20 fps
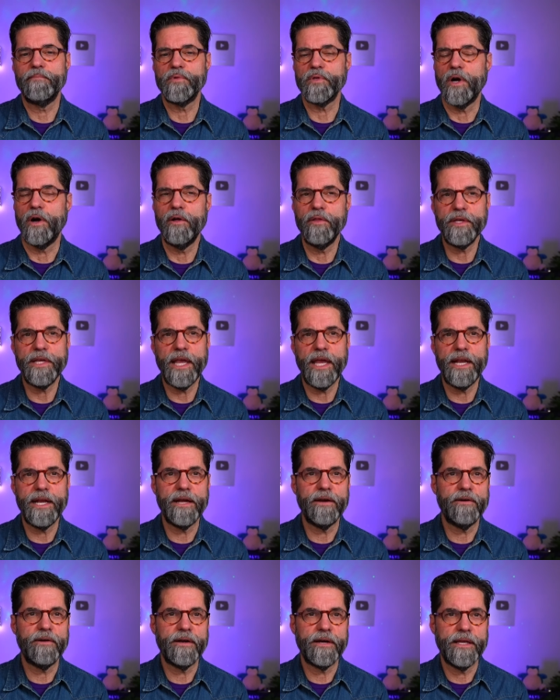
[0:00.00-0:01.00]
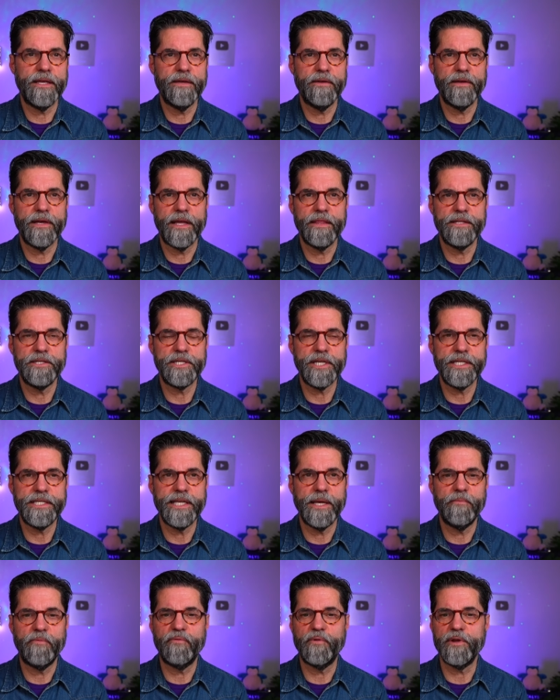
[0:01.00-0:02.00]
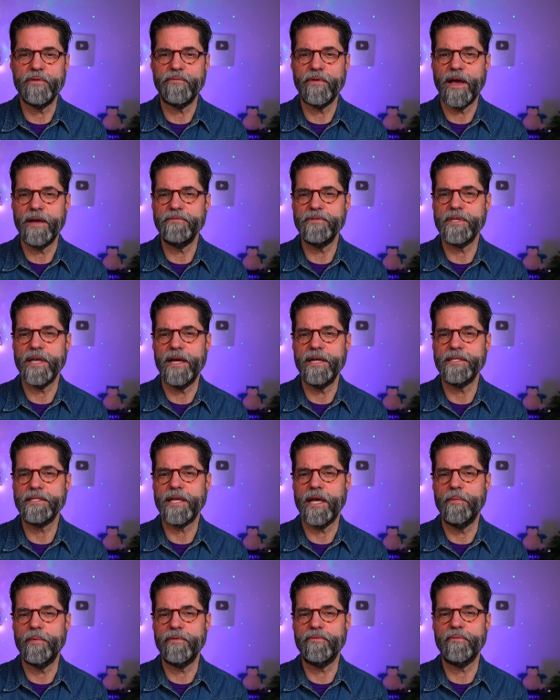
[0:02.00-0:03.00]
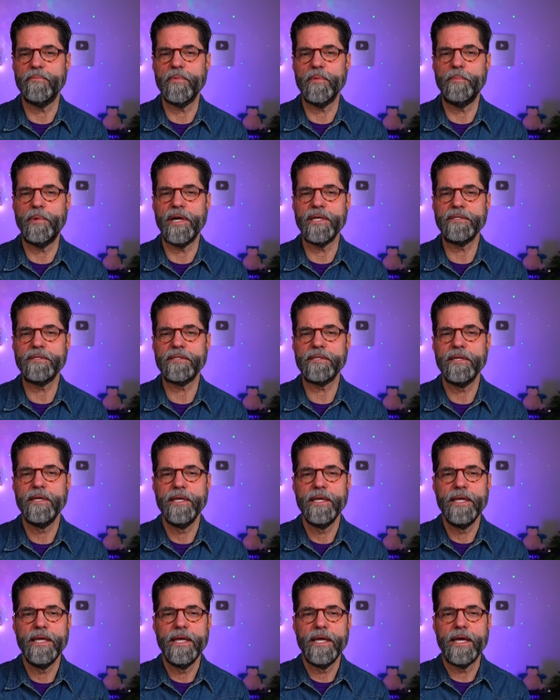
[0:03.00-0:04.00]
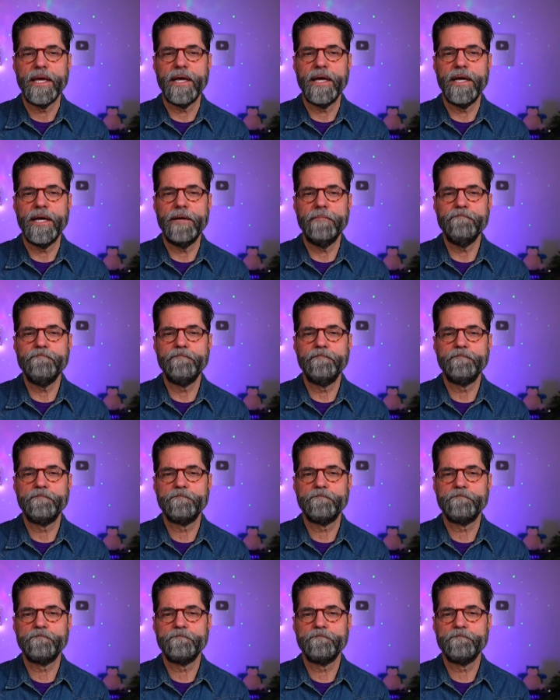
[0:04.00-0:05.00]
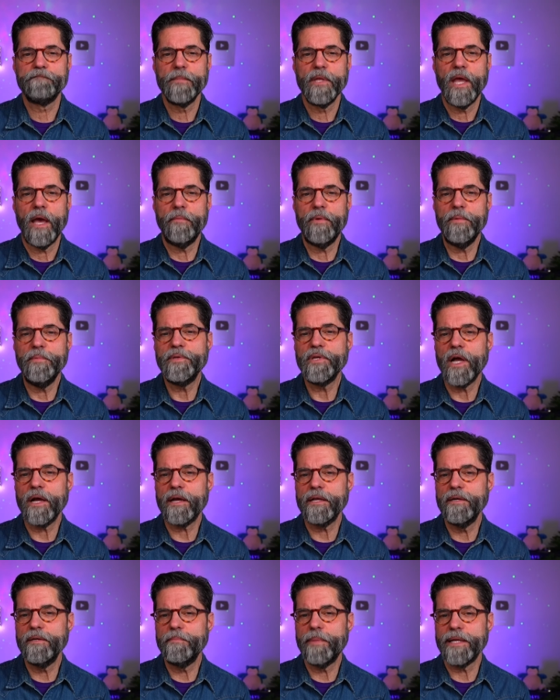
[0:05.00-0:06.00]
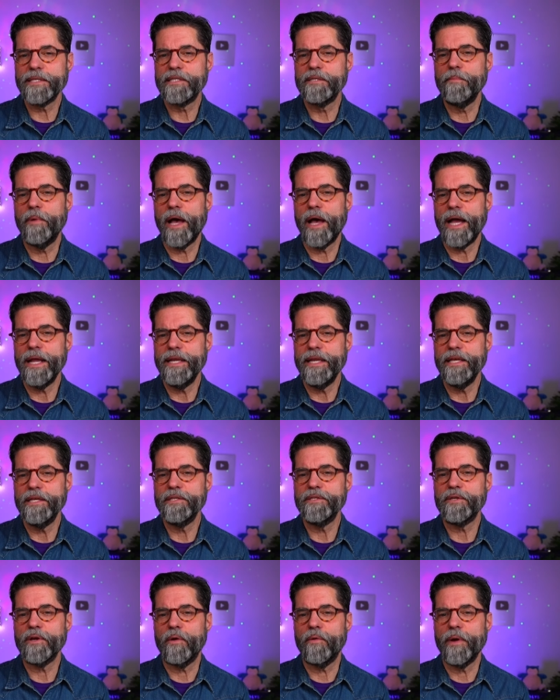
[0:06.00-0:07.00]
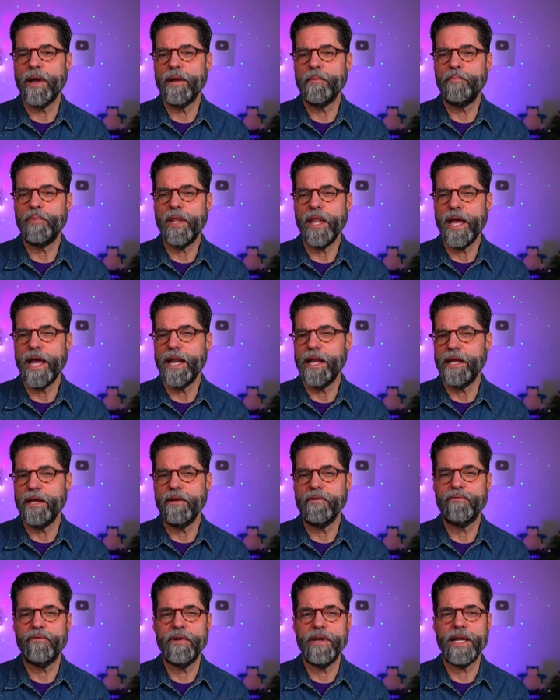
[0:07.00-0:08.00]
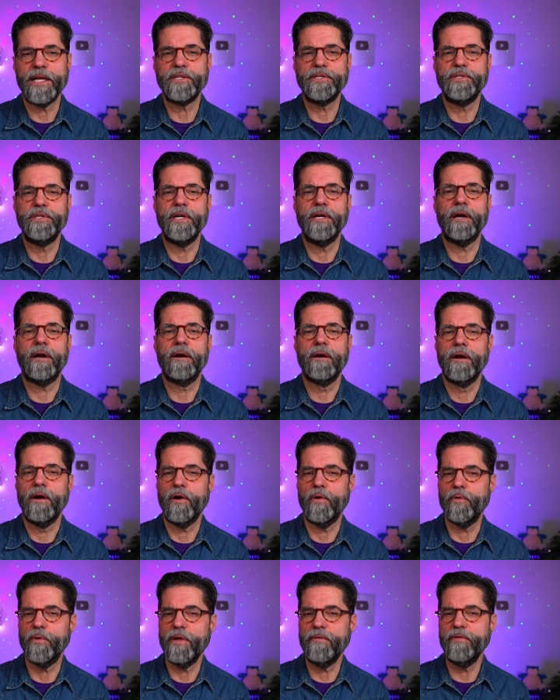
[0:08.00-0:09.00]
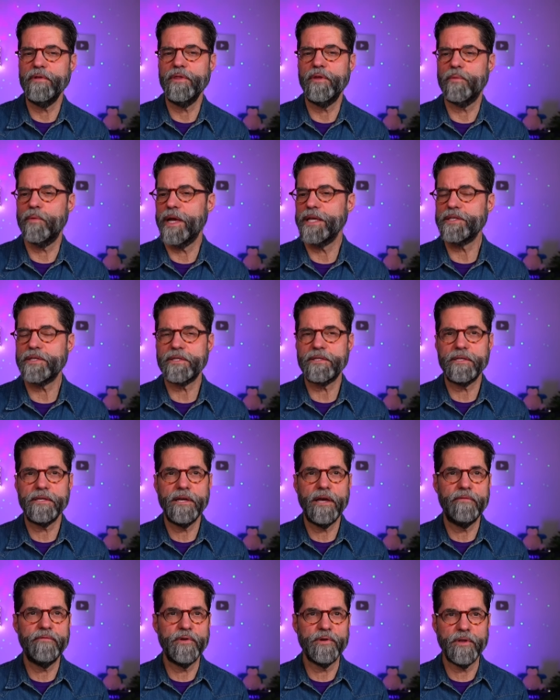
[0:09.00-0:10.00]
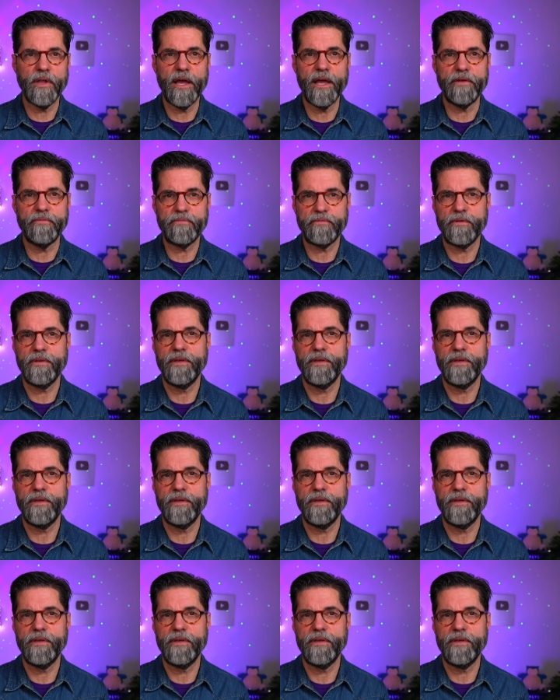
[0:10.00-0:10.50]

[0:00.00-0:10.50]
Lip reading: So all the gain error on the JTM 45 side is coming from the bus. I'm going to be talking about some ideas around planning for next year, or even the rest of your life.